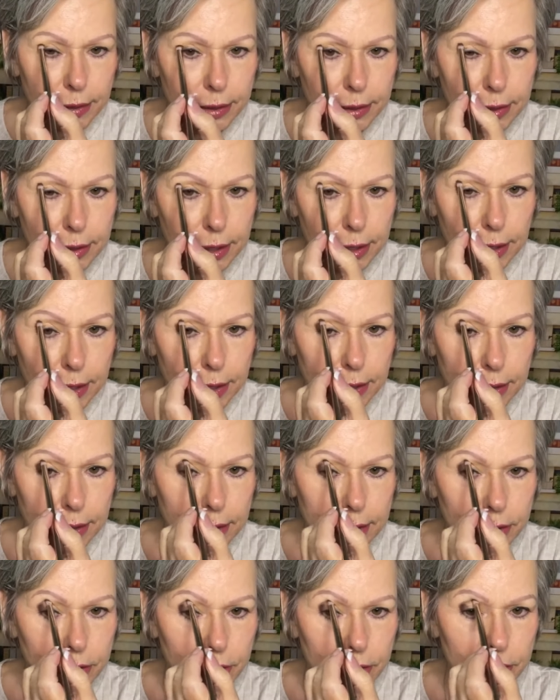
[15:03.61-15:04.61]
then
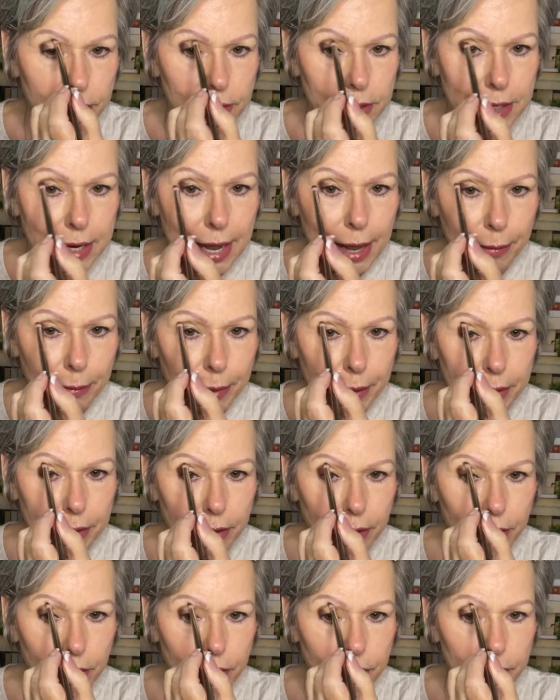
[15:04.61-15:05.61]
just tap it
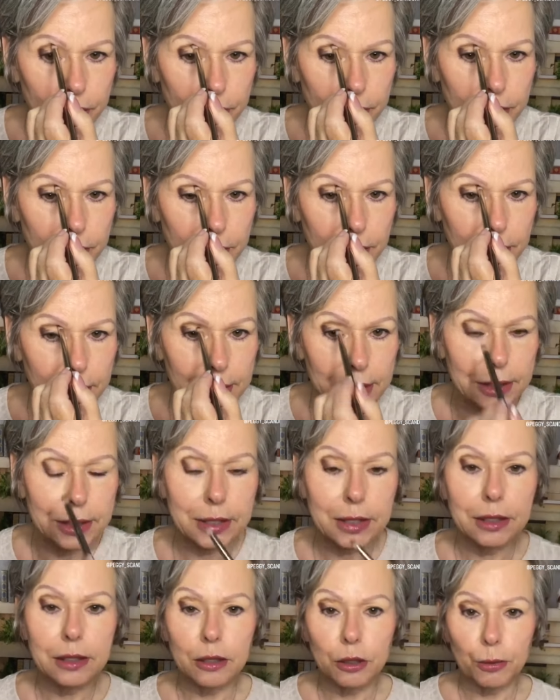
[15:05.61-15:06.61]
over the least
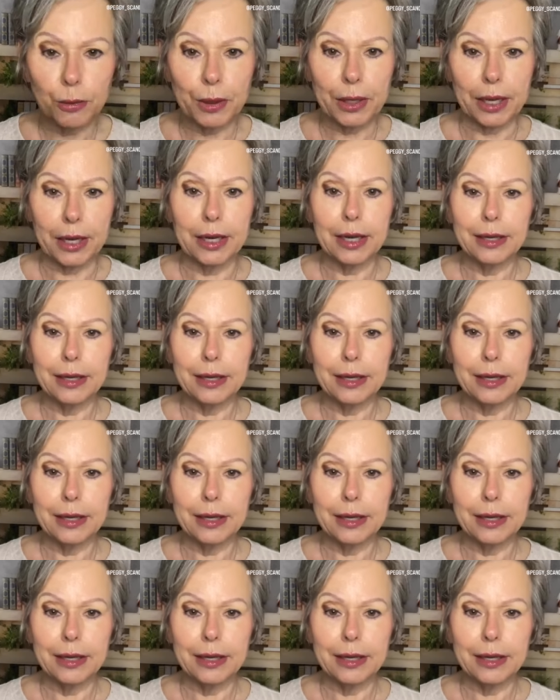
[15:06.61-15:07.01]
little bit.